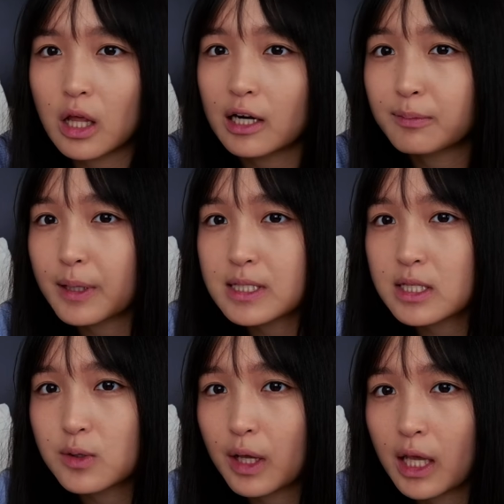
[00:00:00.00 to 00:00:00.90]
a lot of
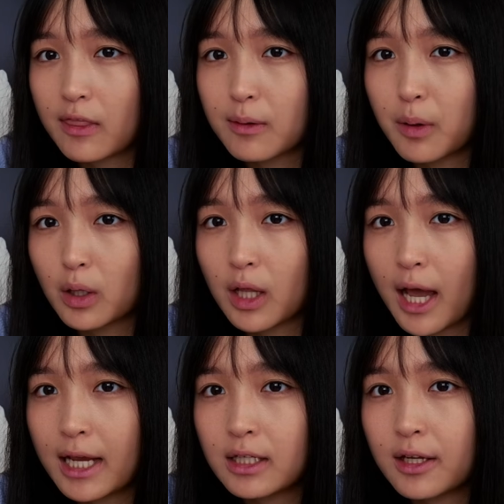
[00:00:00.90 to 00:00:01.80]
places you can get them
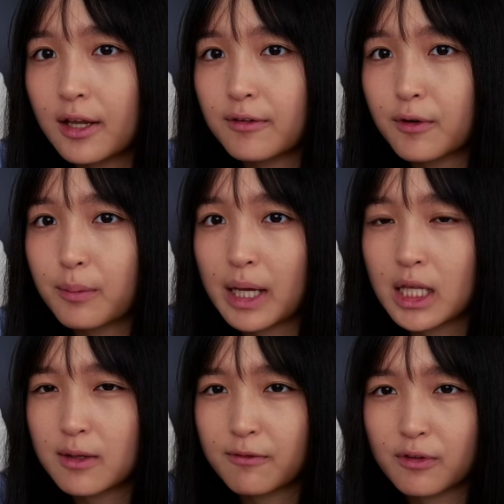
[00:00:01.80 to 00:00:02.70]
online. If you're
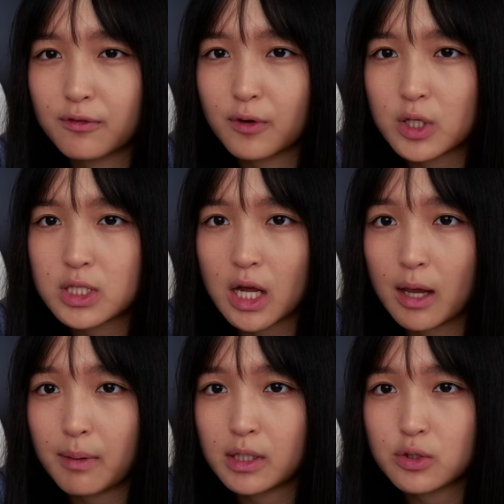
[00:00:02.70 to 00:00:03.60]
making them for the first
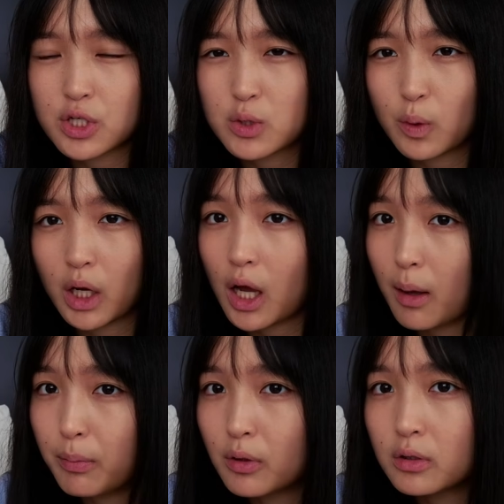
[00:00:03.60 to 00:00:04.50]
time and you just want a
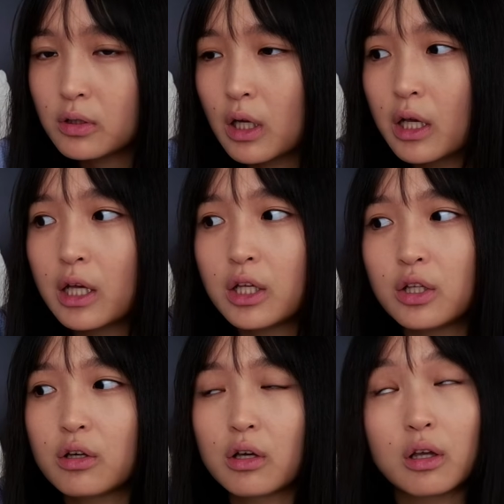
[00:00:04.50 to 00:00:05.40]
couple,
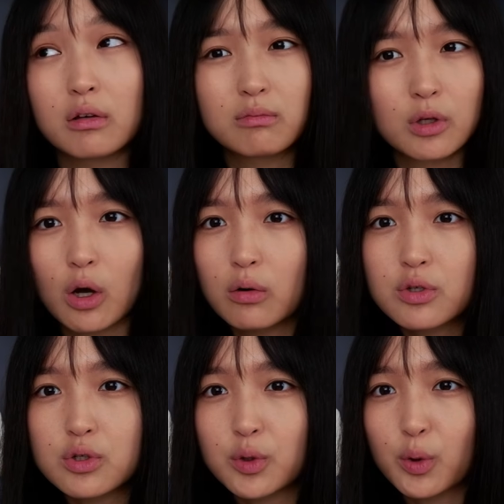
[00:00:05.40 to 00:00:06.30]
you could go
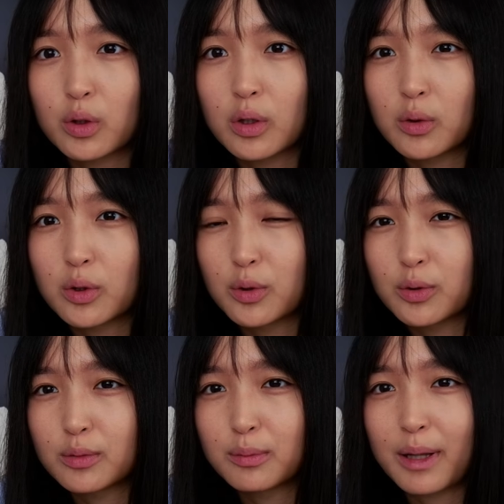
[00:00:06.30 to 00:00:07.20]
to your
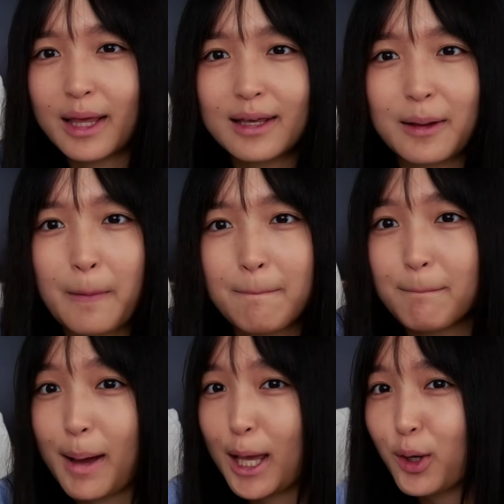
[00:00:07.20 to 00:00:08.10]
local like
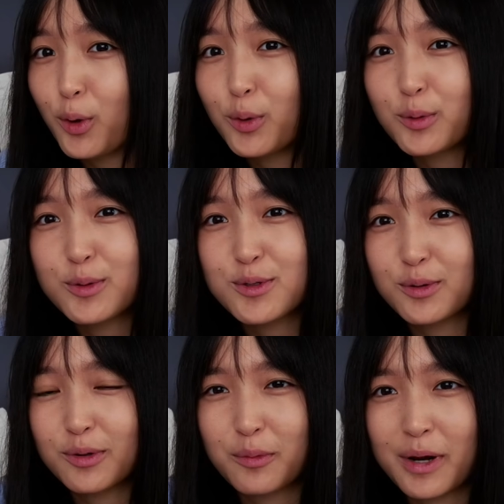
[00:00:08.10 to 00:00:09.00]
Michael's
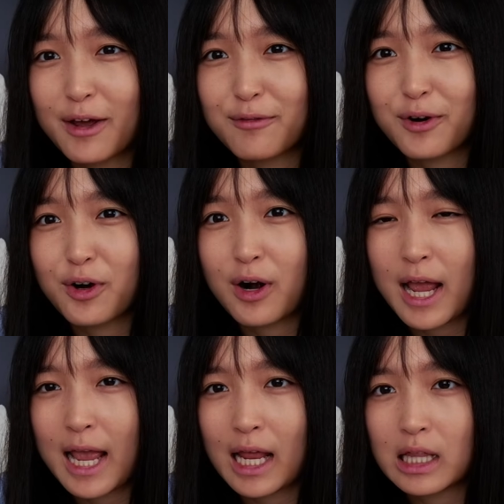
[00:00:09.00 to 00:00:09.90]
or whatever,
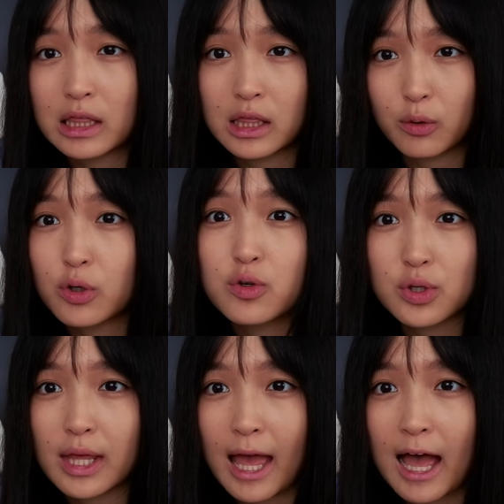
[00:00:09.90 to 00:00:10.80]
and they'll
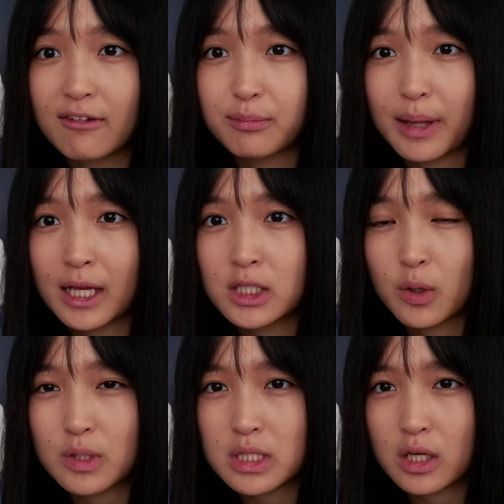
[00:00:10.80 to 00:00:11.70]
usually have blank
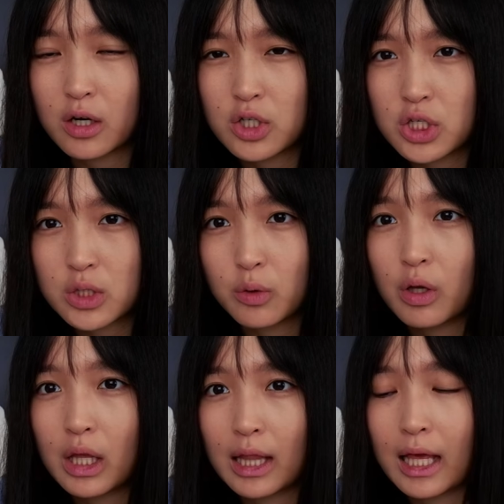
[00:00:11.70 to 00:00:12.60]
totes there just so you
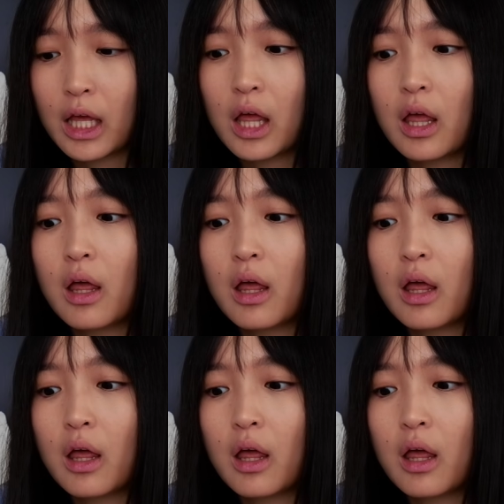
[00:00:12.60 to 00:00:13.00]
can like